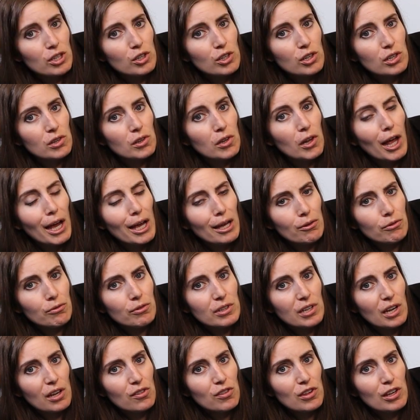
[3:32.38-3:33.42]
a good life,
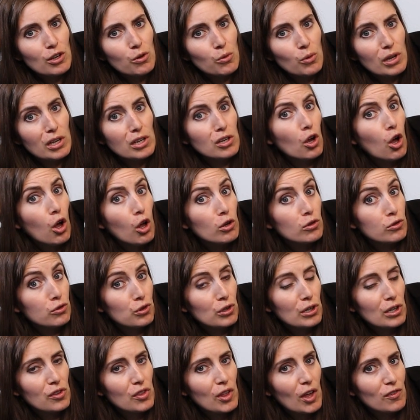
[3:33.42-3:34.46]
and I think we can all
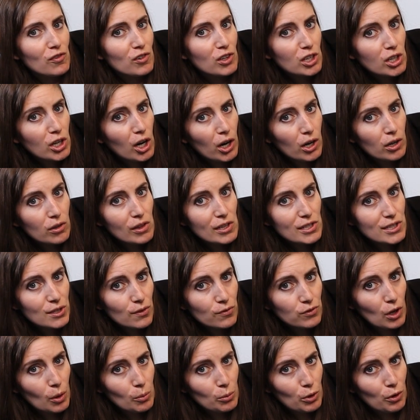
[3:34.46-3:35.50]
agree that regardless
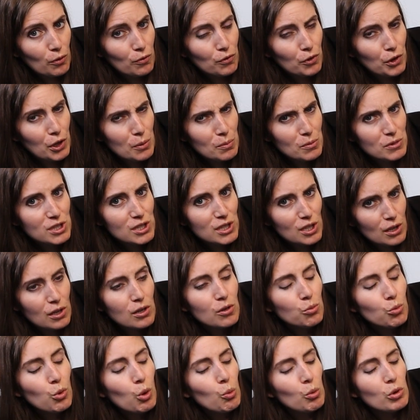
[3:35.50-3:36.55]
of number of limbs,
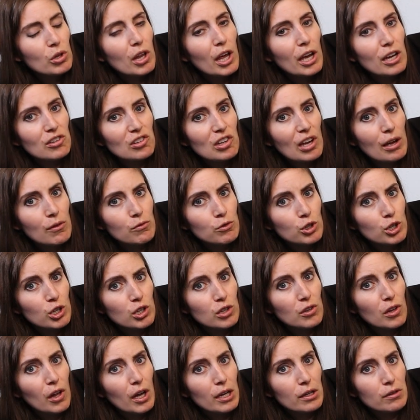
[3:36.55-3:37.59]
we would like to have a
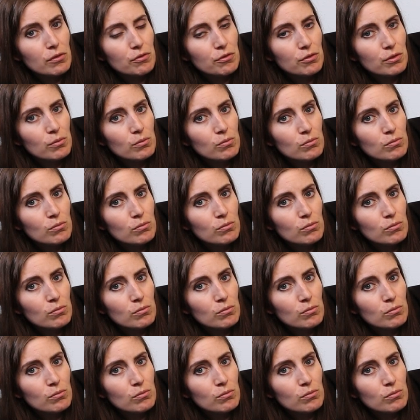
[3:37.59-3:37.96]
good life.